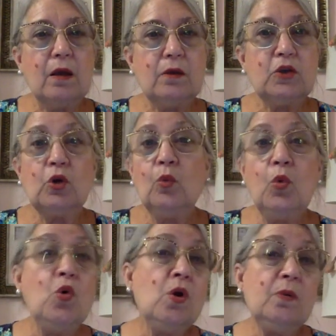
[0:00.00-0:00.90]
you're
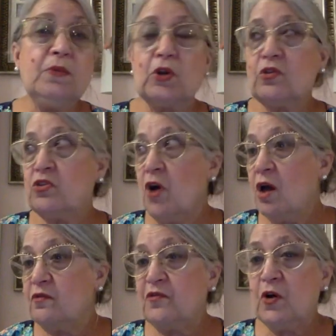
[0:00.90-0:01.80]
warm, you're
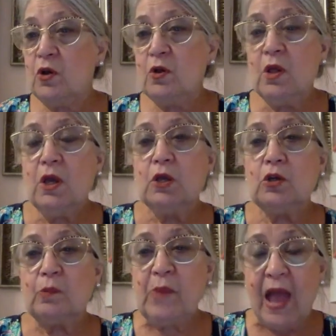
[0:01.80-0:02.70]
thoughtful,
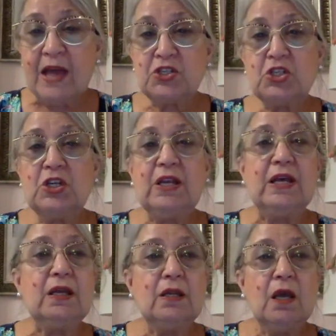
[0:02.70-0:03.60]
you're
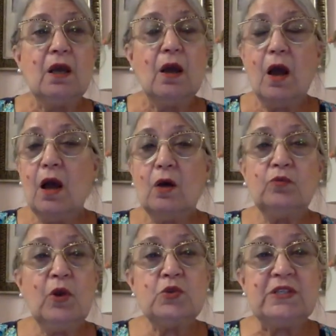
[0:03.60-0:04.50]
passionate.
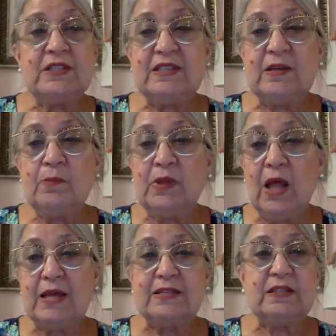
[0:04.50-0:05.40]
Roses
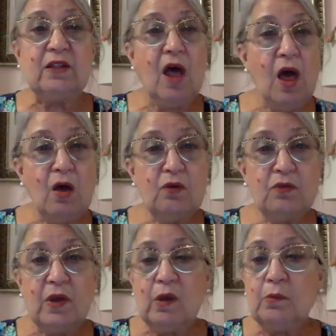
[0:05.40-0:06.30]
symbolize love.
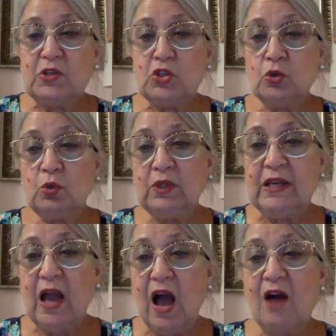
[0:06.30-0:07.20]

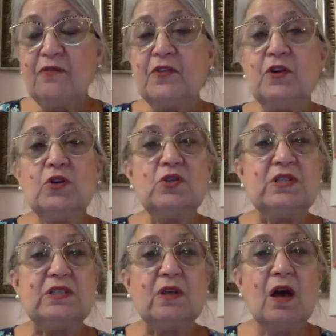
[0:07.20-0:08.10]
Patchouli
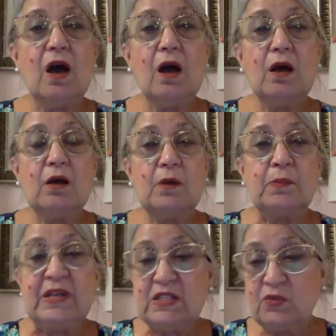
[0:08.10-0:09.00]
offers a
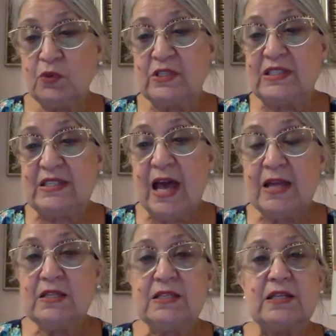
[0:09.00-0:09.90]
peaceful
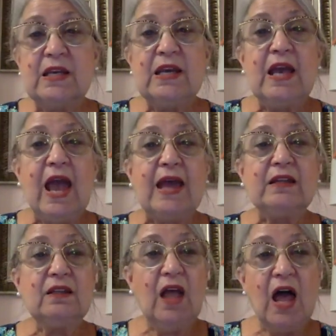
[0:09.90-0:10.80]
scent,
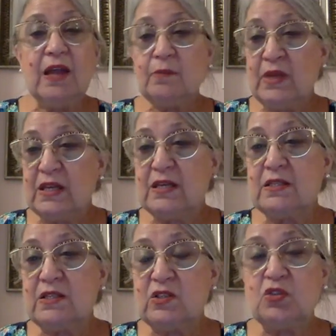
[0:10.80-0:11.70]
and lime
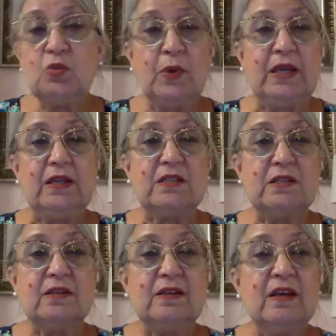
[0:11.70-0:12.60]
is
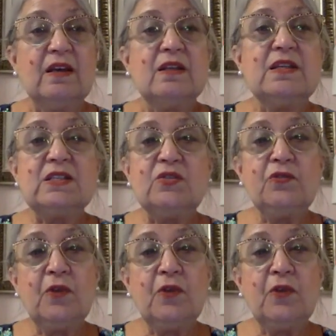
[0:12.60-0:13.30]
sweet. This